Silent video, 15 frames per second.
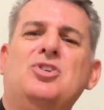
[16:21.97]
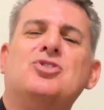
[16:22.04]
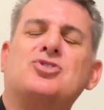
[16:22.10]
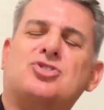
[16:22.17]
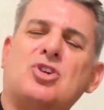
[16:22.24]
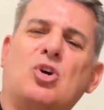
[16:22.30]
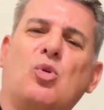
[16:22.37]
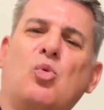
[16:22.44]

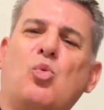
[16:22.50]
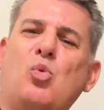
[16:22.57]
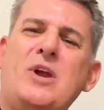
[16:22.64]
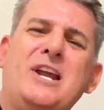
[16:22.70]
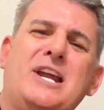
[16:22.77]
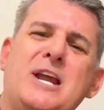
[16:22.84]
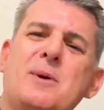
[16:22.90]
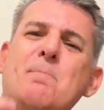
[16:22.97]
So
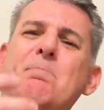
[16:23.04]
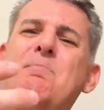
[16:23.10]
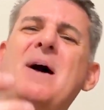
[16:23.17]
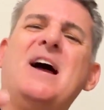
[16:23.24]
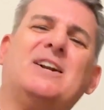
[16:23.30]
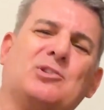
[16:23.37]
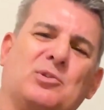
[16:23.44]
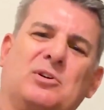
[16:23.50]
we get
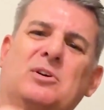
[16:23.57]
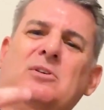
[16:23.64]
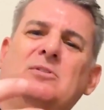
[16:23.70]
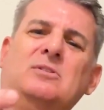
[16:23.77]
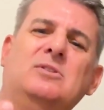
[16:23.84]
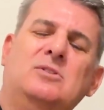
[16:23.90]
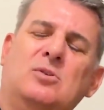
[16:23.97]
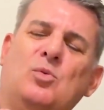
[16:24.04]
better.
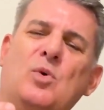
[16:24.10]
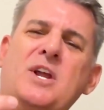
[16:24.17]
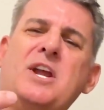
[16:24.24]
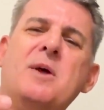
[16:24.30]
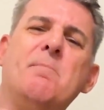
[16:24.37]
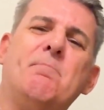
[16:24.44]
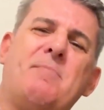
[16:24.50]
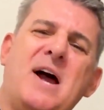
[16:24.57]
We
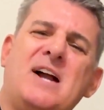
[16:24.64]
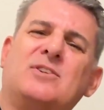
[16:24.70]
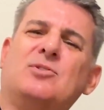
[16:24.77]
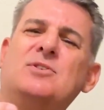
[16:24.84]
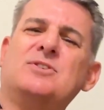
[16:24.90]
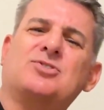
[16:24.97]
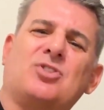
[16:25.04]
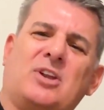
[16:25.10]
get
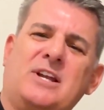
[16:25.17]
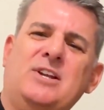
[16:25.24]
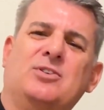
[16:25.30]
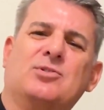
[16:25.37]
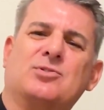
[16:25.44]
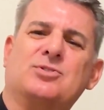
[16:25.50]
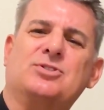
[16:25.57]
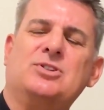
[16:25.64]
better as
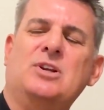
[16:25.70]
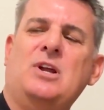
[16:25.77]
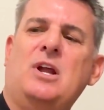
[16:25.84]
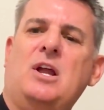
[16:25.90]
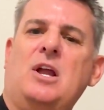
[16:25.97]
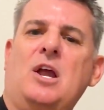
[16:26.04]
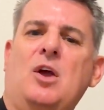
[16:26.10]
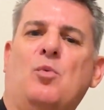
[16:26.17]
leaders,
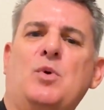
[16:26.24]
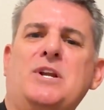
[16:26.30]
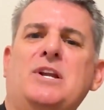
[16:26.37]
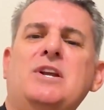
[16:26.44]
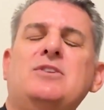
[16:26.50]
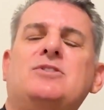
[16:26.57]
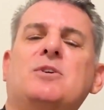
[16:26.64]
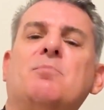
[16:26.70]
and we
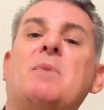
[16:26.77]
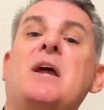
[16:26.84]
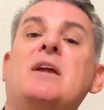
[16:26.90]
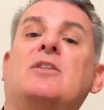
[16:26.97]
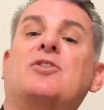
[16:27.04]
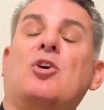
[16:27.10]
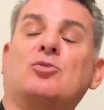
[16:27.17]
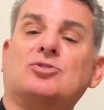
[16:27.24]
need to
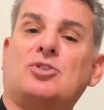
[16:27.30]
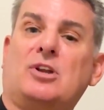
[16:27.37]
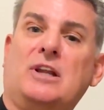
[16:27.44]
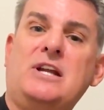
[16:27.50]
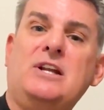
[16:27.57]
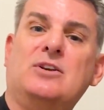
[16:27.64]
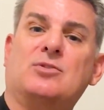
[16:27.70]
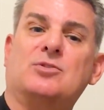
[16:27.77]
make those
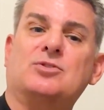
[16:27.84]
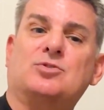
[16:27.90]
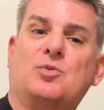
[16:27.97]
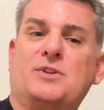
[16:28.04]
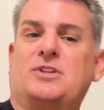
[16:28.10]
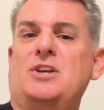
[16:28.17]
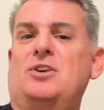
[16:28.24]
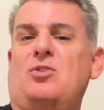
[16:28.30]
leaders
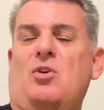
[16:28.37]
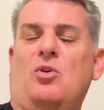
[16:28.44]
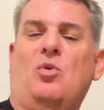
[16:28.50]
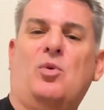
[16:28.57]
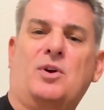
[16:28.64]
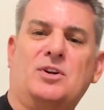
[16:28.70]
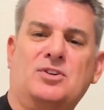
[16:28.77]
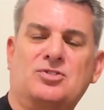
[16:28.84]
within our
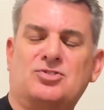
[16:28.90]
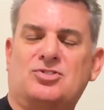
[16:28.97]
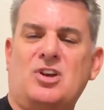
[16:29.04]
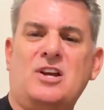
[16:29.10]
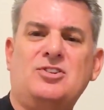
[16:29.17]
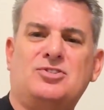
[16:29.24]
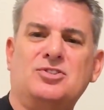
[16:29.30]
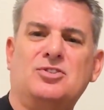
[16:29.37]

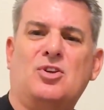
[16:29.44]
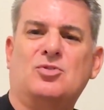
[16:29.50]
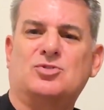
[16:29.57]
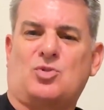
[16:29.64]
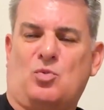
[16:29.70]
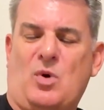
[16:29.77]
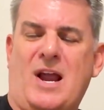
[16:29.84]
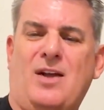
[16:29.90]
organization, those
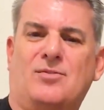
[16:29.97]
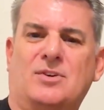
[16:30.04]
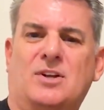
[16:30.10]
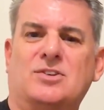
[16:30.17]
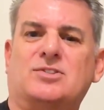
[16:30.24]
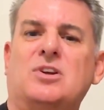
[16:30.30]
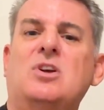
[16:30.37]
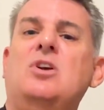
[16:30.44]
around
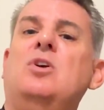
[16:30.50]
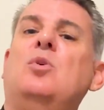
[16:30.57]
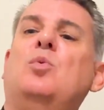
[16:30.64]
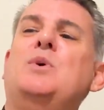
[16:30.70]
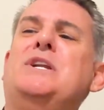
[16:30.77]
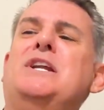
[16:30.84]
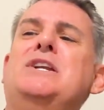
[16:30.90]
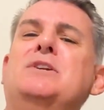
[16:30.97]
us,
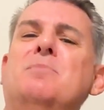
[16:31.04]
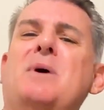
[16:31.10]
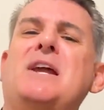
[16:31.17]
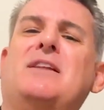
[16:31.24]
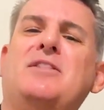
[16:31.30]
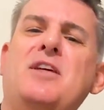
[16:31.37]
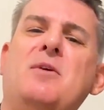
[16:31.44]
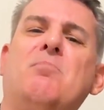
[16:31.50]
we need to
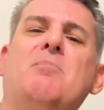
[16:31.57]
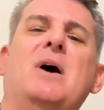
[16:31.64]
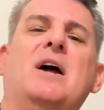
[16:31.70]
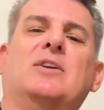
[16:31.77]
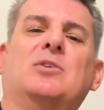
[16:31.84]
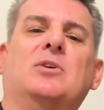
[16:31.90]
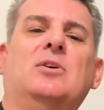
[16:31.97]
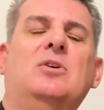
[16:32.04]
make them
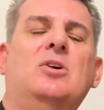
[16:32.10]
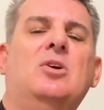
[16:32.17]
better.